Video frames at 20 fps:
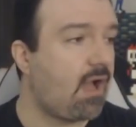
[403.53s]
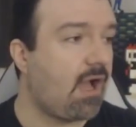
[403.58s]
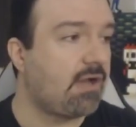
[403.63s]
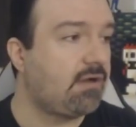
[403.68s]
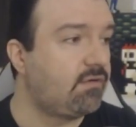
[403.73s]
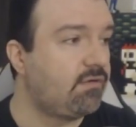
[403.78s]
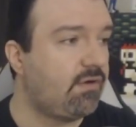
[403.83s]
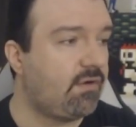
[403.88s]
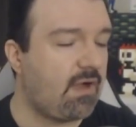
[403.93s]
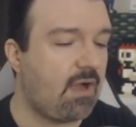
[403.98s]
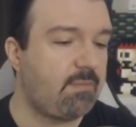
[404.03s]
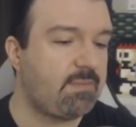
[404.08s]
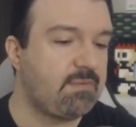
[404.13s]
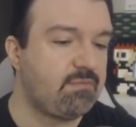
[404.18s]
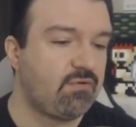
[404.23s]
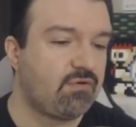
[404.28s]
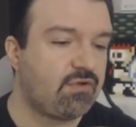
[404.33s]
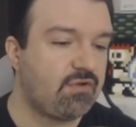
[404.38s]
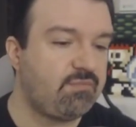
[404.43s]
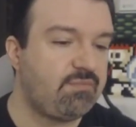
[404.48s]
I don't know how
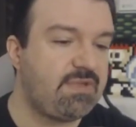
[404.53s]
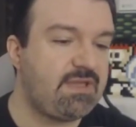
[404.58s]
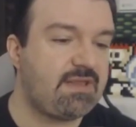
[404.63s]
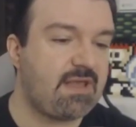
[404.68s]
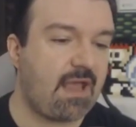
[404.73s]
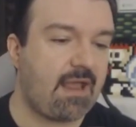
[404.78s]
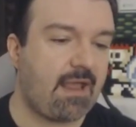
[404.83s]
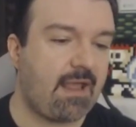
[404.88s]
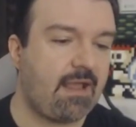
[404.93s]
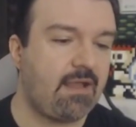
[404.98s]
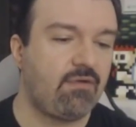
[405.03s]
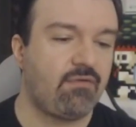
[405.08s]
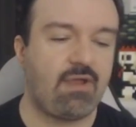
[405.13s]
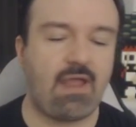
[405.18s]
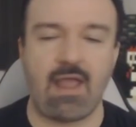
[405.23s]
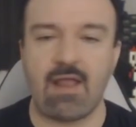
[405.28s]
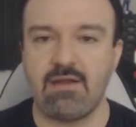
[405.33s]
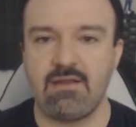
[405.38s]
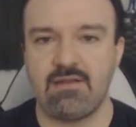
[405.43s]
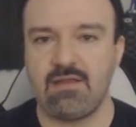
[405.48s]
people could be that angry
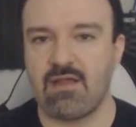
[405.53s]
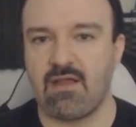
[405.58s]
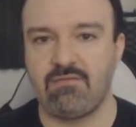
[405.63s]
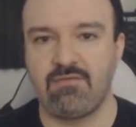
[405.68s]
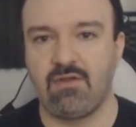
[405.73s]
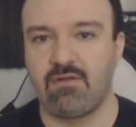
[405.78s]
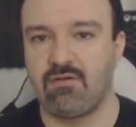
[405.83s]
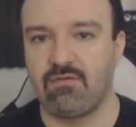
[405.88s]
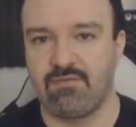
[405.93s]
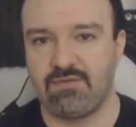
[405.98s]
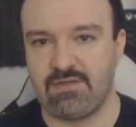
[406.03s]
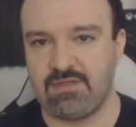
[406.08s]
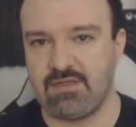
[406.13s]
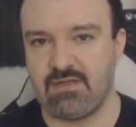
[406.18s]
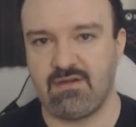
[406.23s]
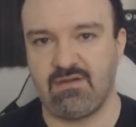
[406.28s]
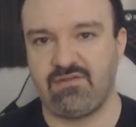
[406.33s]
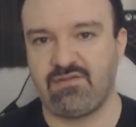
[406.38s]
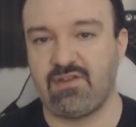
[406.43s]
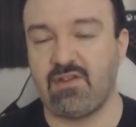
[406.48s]
at anything I've done over the
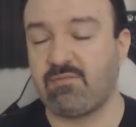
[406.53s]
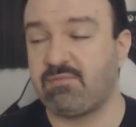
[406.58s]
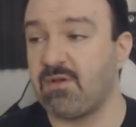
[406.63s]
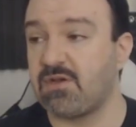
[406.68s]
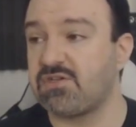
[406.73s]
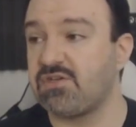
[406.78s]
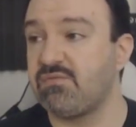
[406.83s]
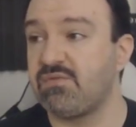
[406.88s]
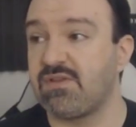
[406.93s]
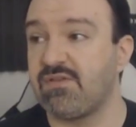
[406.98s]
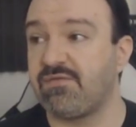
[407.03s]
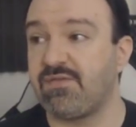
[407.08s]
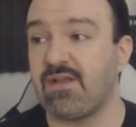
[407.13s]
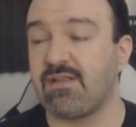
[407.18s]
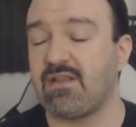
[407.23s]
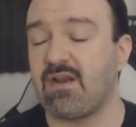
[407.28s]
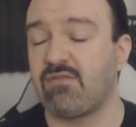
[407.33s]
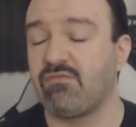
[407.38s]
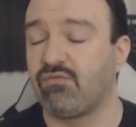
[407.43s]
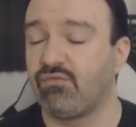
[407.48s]
years, especially with the
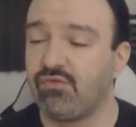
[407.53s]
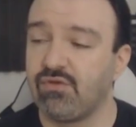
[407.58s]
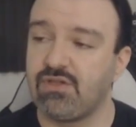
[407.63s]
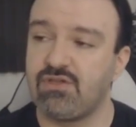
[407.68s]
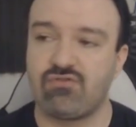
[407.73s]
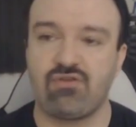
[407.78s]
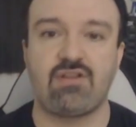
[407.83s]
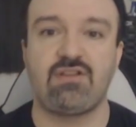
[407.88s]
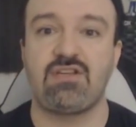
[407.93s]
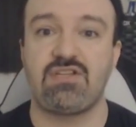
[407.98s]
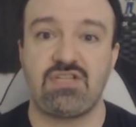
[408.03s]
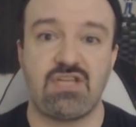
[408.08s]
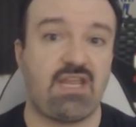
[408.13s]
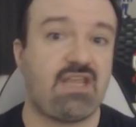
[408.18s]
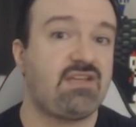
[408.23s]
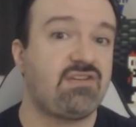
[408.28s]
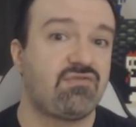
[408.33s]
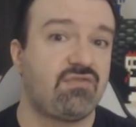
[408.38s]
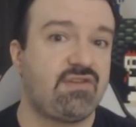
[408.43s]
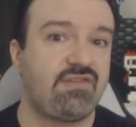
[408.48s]
fact that I've really tried to
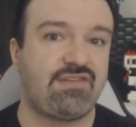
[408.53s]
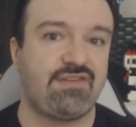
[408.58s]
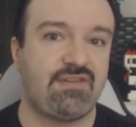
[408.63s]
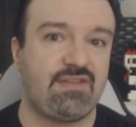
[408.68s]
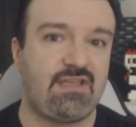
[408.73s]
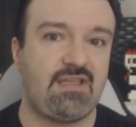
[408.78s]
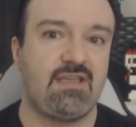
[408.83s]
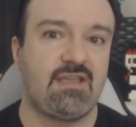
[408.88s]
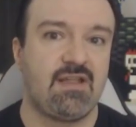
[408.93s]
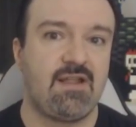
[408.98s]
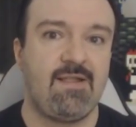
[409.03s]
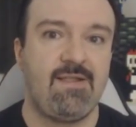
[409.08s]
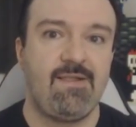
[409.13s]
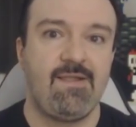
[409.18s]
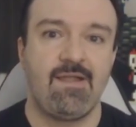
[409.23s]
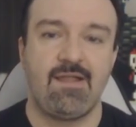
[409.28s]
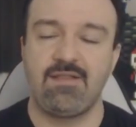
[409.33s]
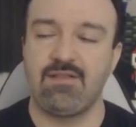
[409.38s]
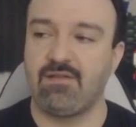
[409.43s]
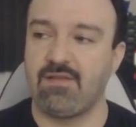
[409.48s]
change recently
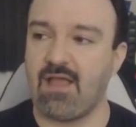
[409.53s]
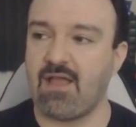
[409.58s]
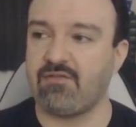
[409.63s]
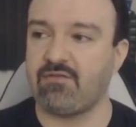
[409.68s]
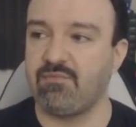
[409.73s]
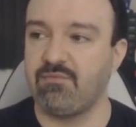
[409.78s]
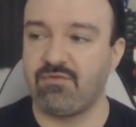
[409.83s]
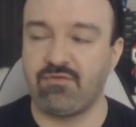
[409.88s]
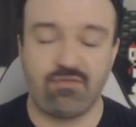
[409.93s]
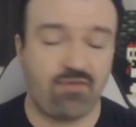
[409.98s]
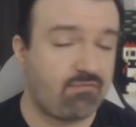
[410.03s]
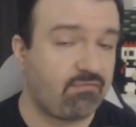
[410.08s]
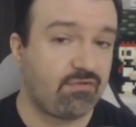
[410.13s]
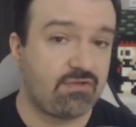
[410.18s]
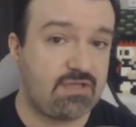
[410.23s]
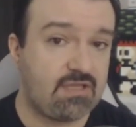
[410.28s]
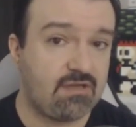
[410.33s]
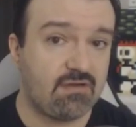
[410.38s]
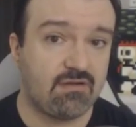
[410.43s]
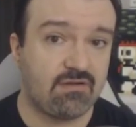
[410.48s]
in the last several
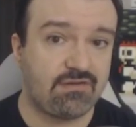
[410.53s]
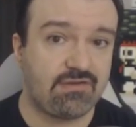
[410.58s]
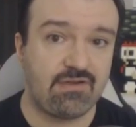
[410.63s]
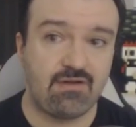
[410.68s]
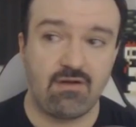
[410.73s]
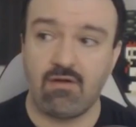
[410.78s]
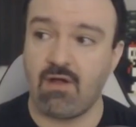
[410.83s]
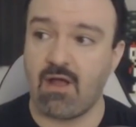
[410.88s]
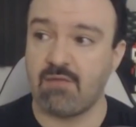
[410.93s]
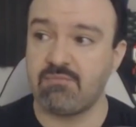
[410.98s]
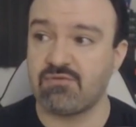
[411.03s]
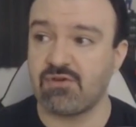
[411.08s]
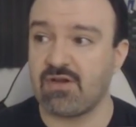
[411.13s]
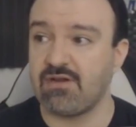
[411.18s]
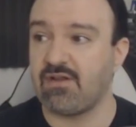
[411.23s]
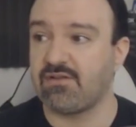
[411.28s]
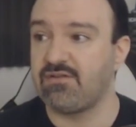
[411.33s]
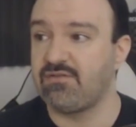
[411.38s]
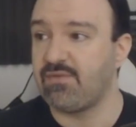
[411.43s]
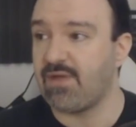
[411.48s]
years. You know, I'm
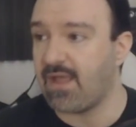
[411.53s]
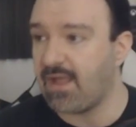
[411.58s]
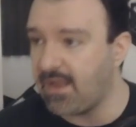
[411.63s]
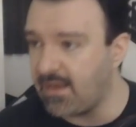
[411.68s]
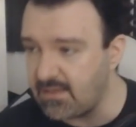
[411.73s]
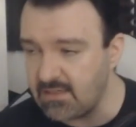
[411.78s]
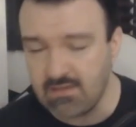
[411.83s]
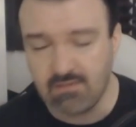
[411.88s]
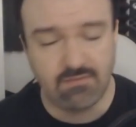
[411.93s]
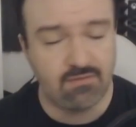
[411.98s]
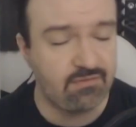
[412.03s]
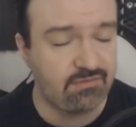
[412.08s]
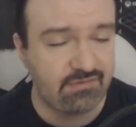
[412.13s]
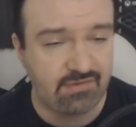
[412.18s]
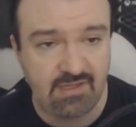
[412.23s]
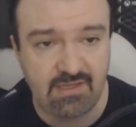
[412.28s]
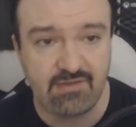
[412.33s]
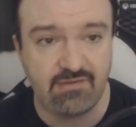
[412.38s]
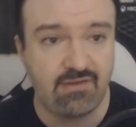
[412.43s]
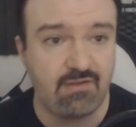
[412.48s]
trying not to do any of those
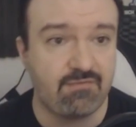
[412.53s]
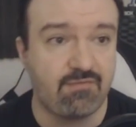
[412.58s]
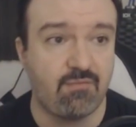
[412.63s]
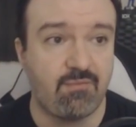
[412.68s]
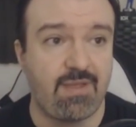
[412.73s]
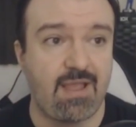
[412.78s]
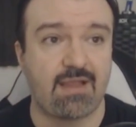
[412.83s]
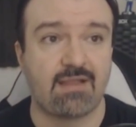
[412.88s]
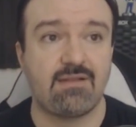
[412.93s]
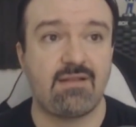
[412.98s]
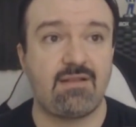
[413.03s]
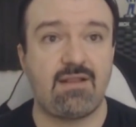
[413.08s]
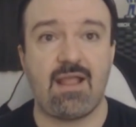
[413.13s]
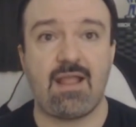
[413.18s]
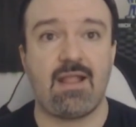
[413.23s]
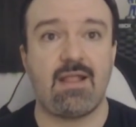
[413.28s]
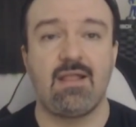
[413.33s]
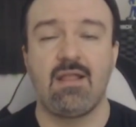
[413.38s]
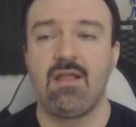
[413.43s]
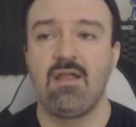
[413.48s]
things that from back in the
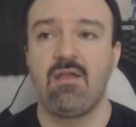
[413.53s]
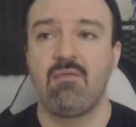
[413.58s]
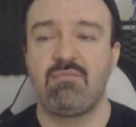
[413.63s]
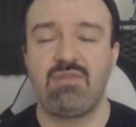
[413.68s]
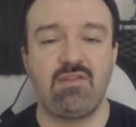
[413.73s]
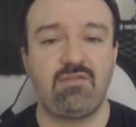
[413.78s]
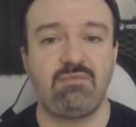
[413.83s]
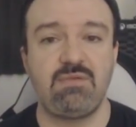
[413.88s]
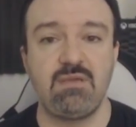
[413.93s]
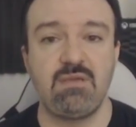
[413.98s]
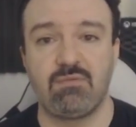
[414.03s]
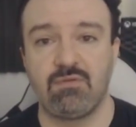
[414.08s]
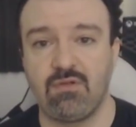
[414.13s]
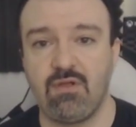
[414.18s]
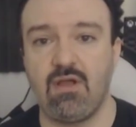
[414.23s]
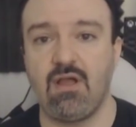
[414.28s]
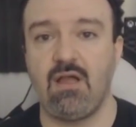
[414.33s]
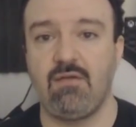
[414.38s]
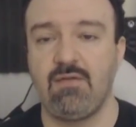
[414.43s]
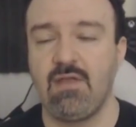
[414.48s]
day piss people
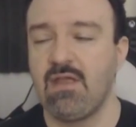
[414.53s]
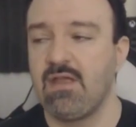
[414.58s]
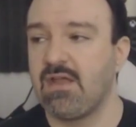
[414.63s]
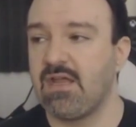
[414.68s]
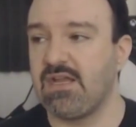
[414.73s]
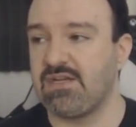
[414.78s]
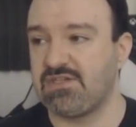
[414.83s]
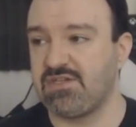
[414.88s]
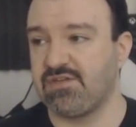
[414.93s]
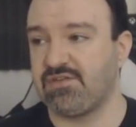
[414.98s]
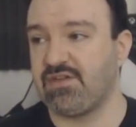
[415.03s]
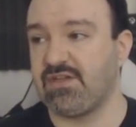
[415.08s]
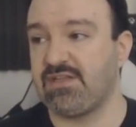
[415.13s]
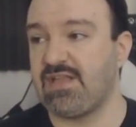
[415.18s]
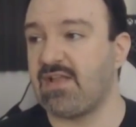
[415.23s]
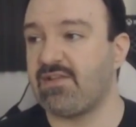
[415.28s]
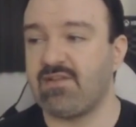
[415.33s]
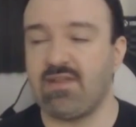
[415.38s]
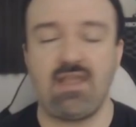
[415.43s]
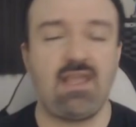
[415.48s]
off. It's just like,
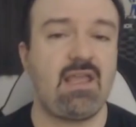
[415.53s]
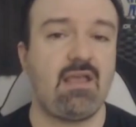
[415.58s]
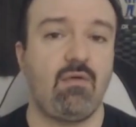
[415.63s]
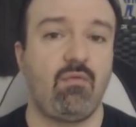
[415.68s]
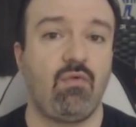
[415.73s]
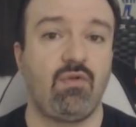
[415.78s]
that's it.